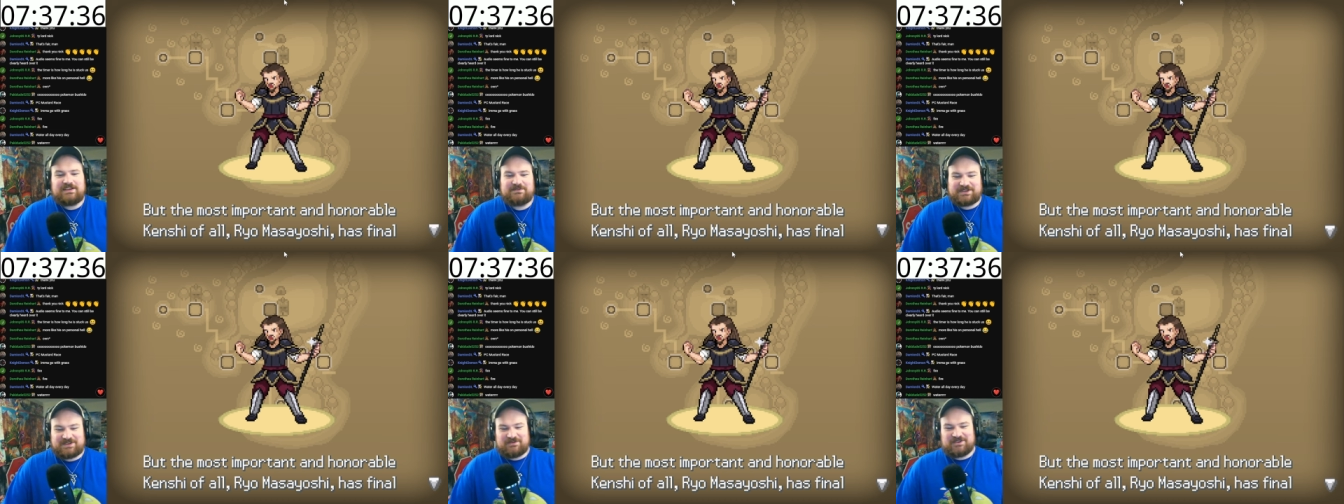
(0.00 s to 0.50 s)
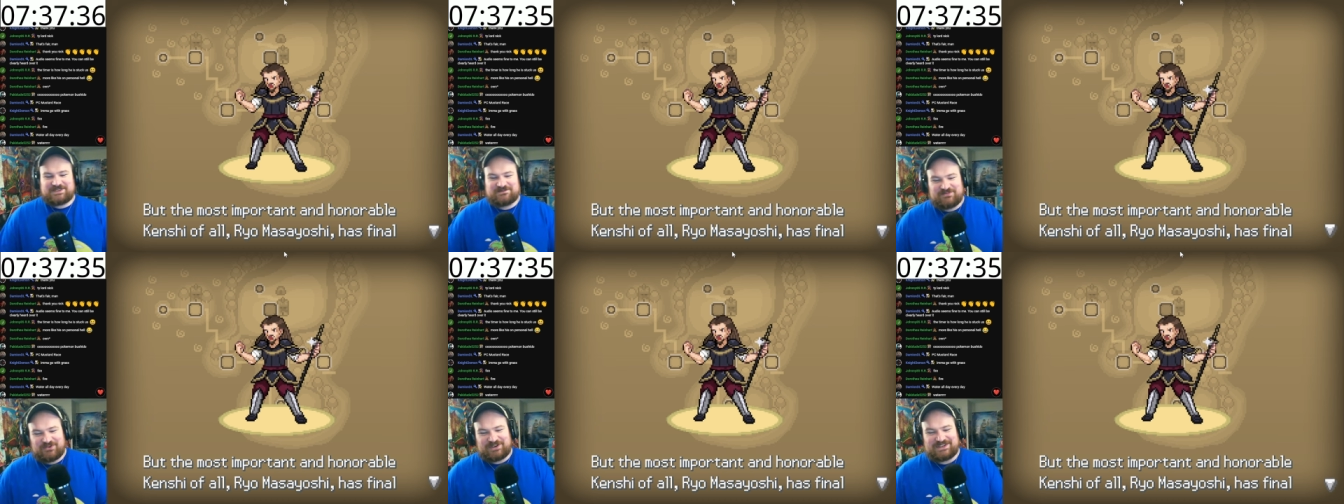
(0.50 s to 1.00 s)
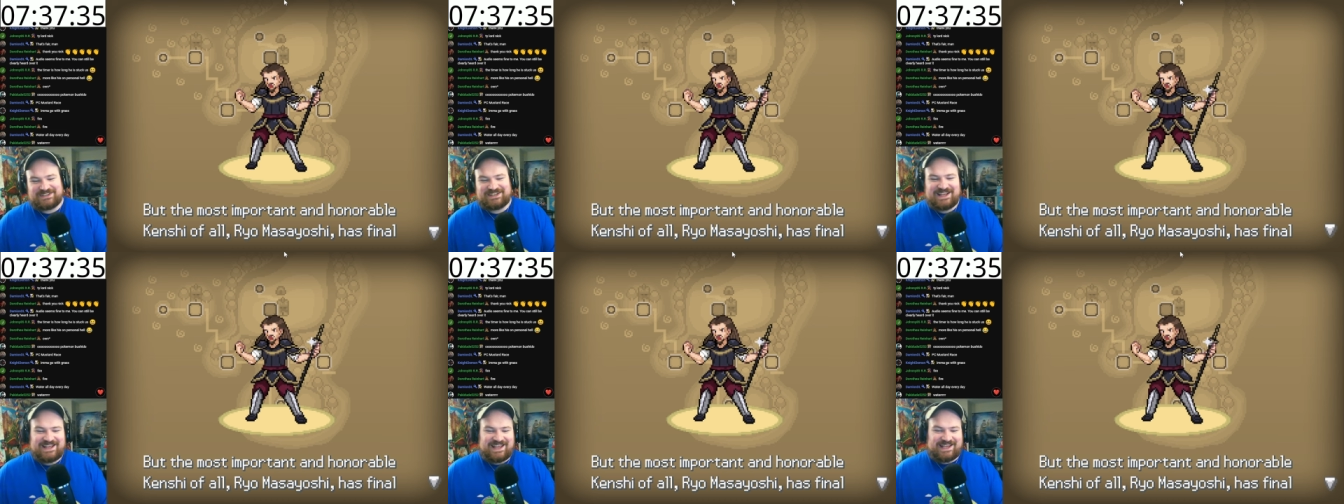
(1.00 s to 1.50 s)
But the most important
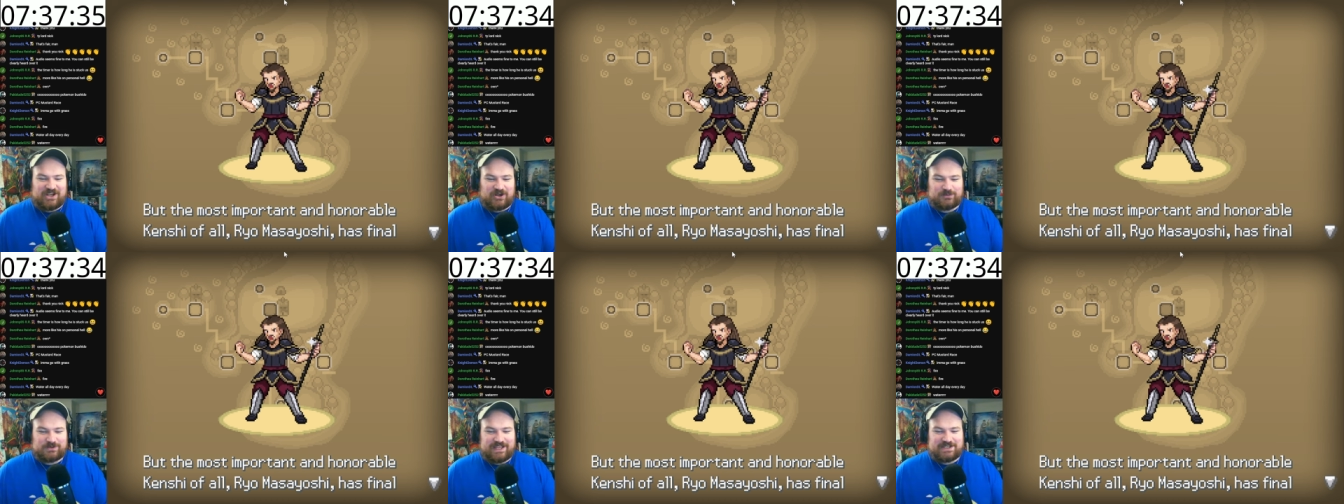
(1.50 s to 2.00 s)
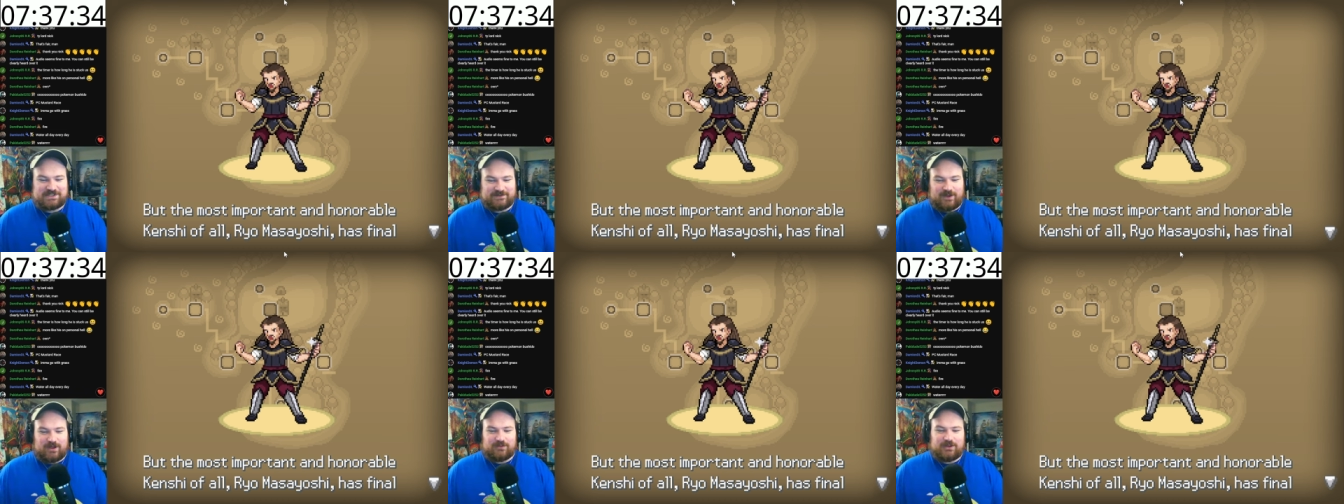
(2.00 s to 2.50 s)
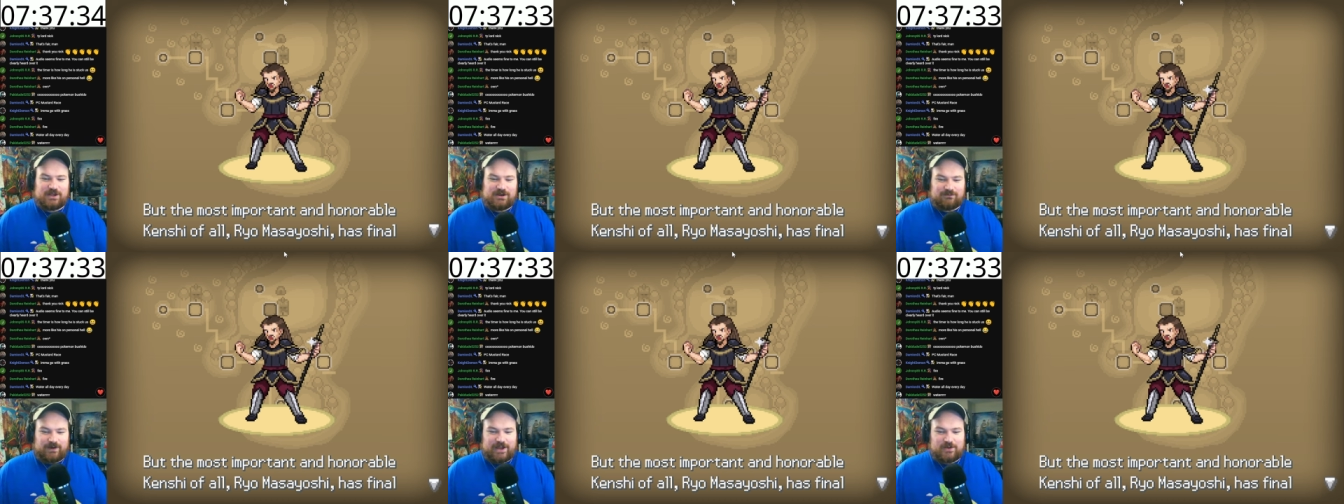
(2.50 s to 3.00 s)
and honorable Kenshi of all,
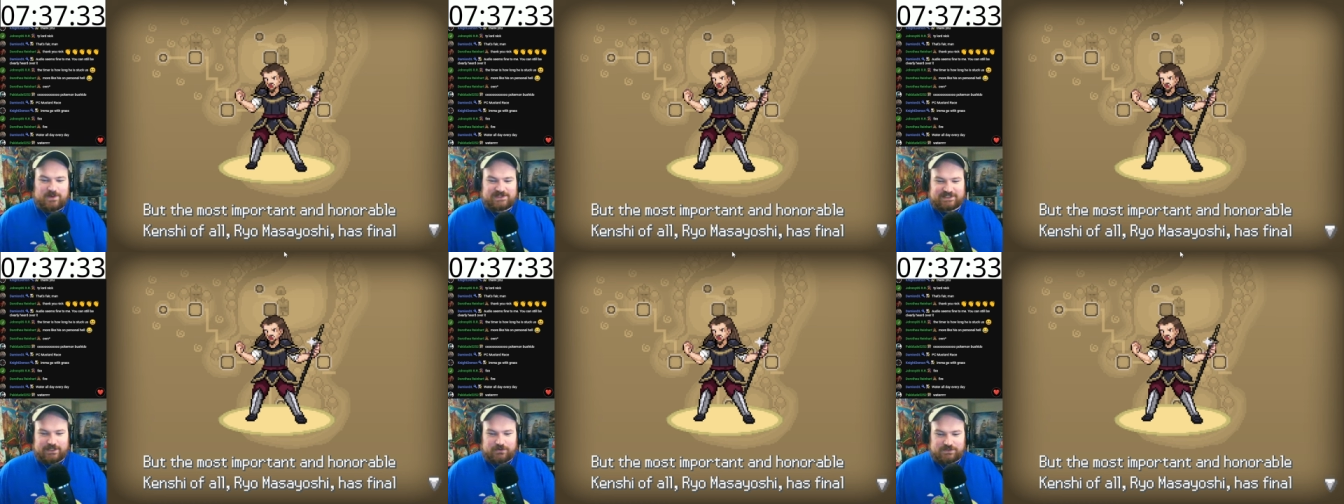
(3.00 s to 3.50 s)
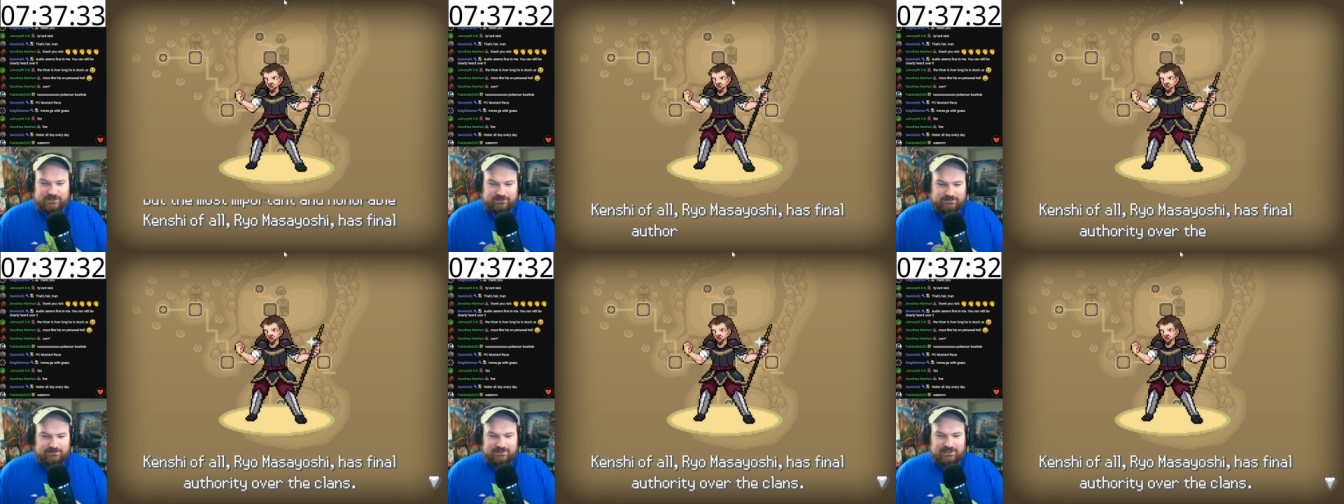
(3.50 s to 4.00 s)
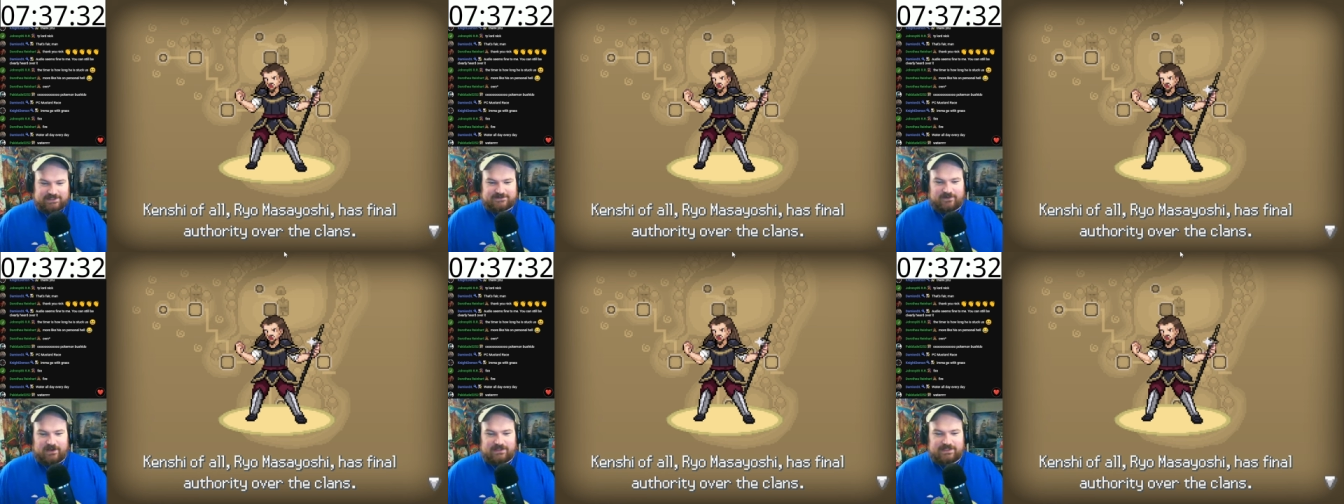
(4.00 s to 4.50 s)
Ryo Masayoshi, has
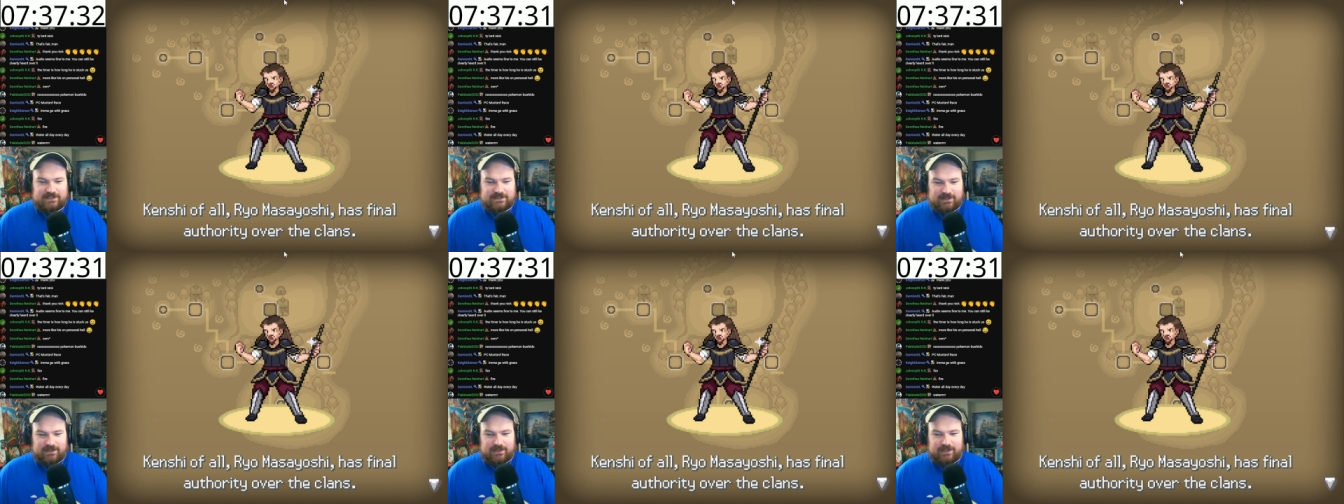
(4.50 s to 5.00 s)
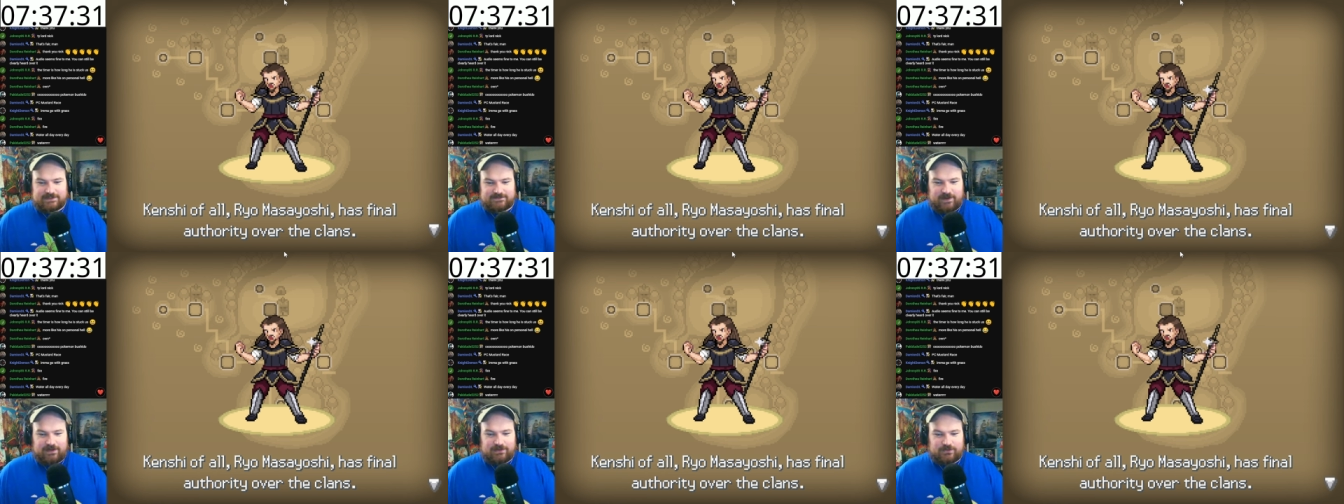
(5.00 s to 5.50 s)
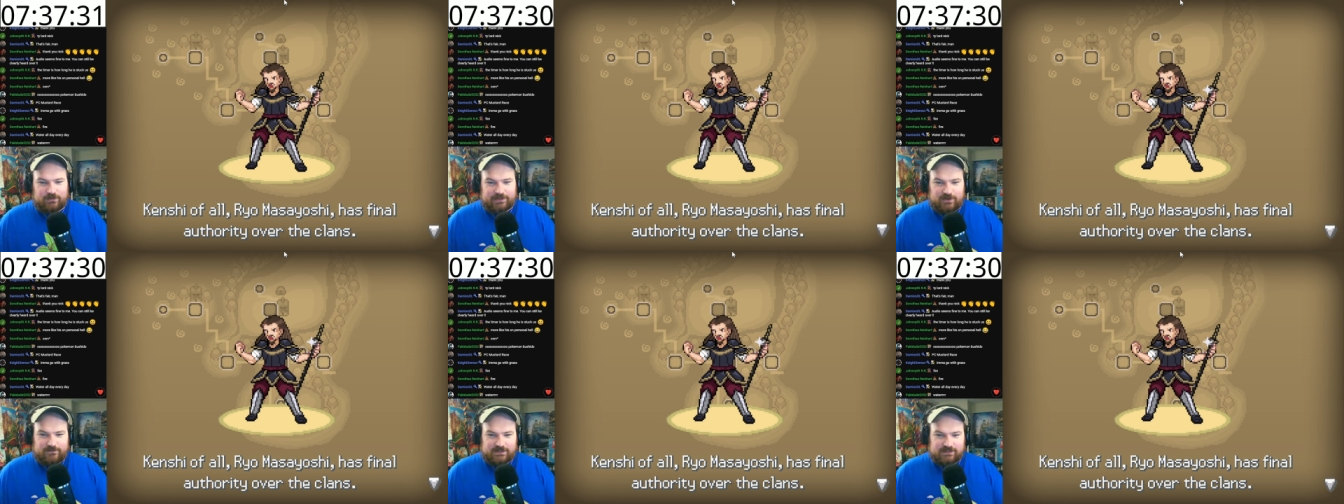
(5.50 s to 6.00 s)
final
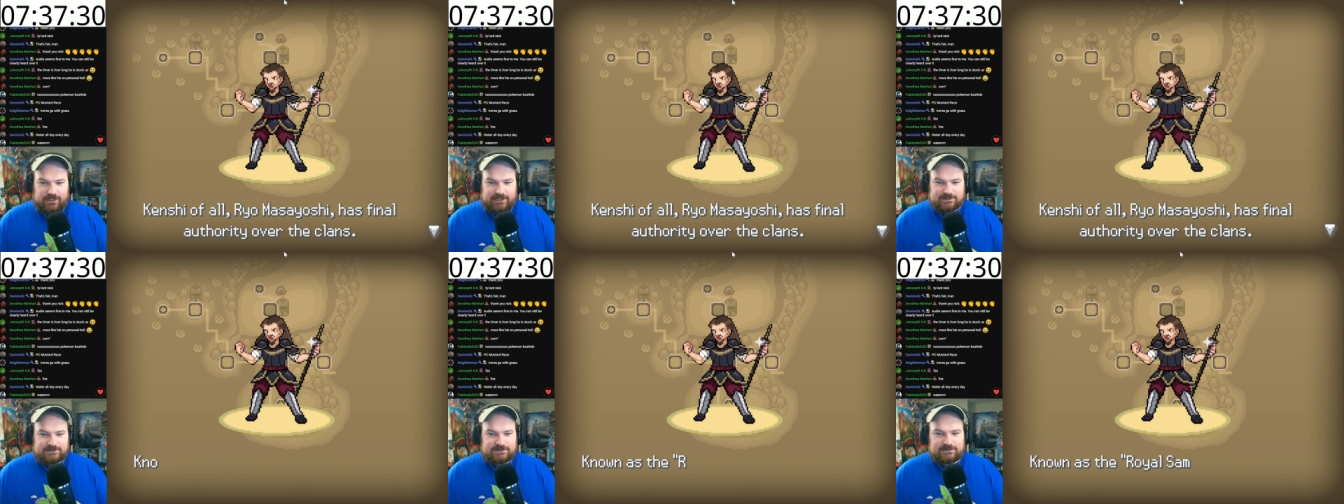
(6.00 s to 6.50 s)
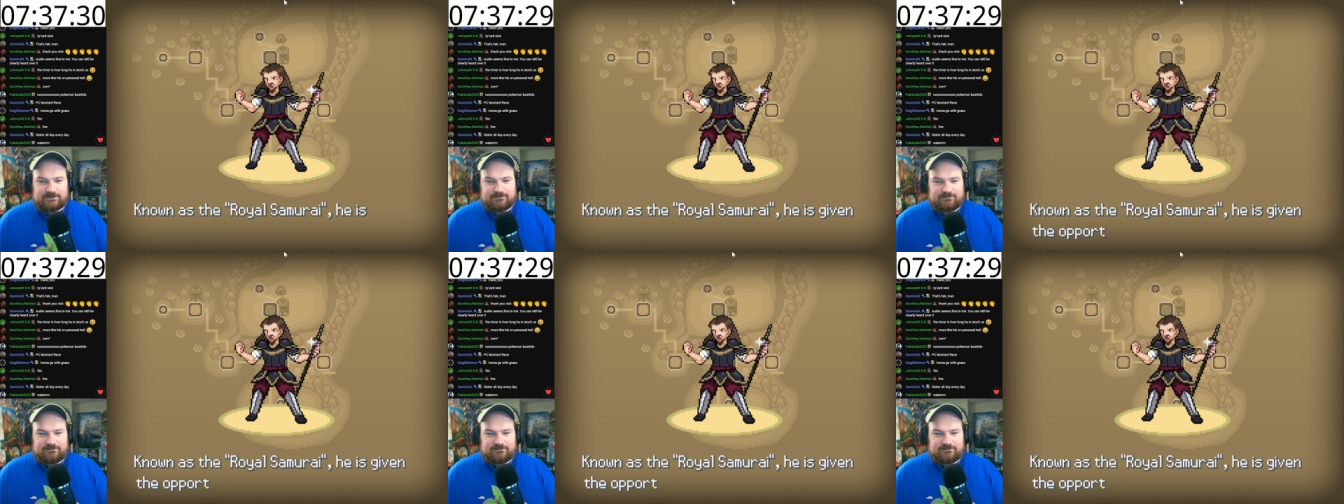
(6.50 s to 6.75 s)
authority over the clans.